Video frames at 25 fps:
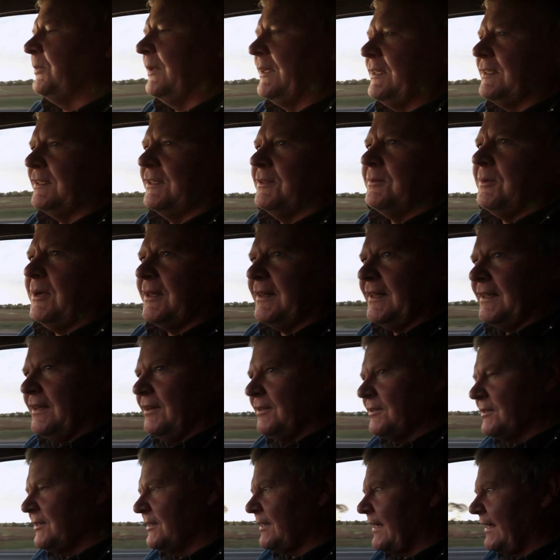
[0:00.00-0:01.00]
which is what they
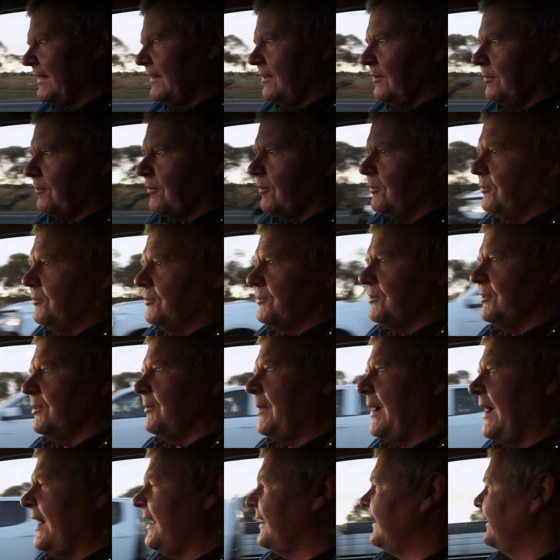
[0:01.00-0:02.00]
used to take the fruit to
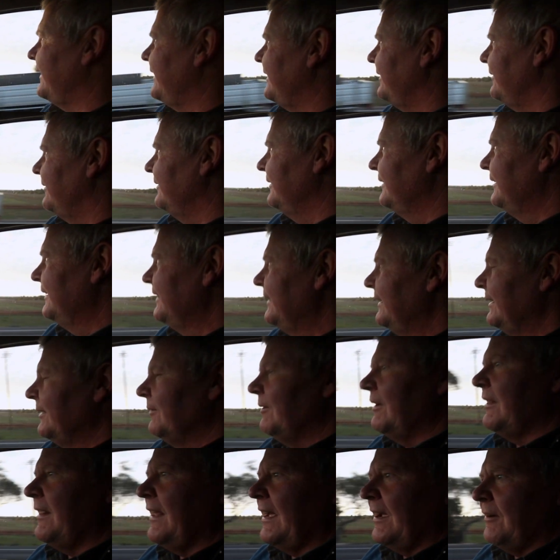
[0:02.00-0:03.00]
the market in
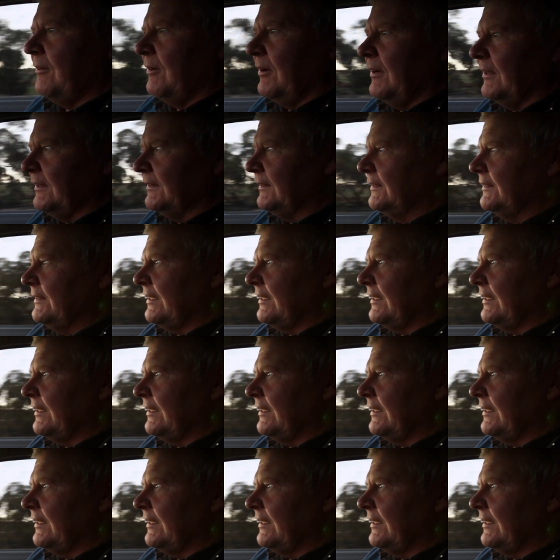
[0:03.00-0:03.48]
when they were